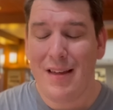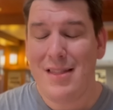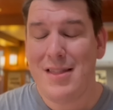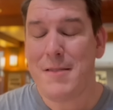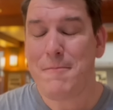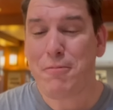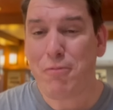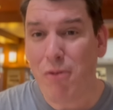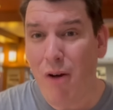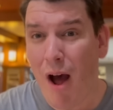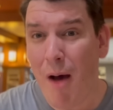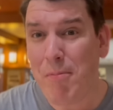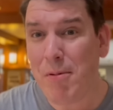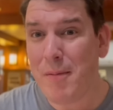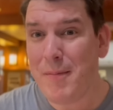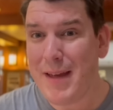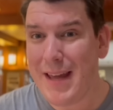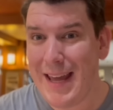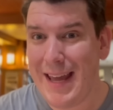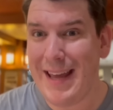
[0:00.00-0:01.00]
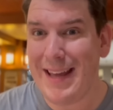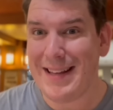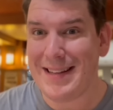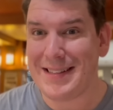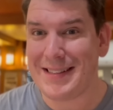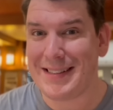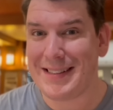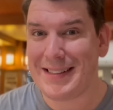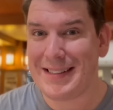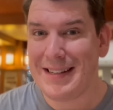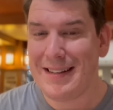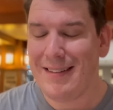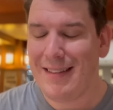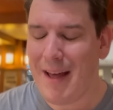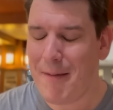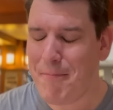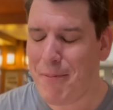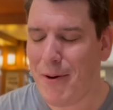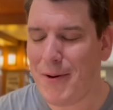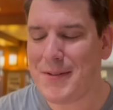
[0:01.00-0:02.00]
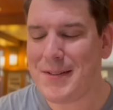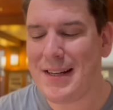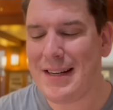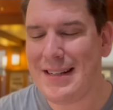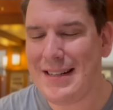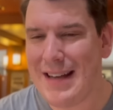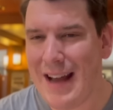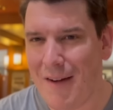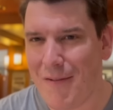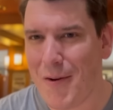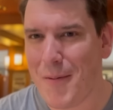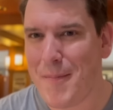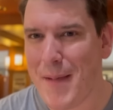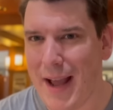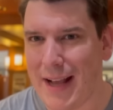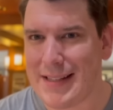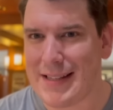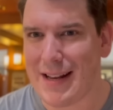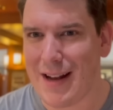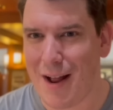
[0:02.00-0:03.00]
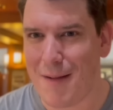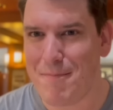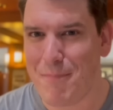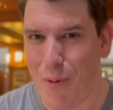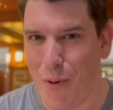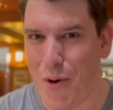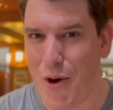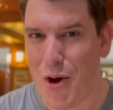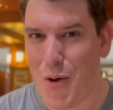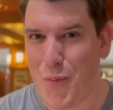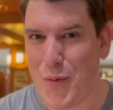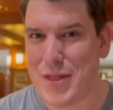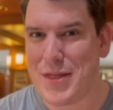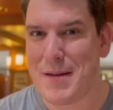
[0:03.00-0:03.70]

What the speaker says: The problem is that person never makes it on board with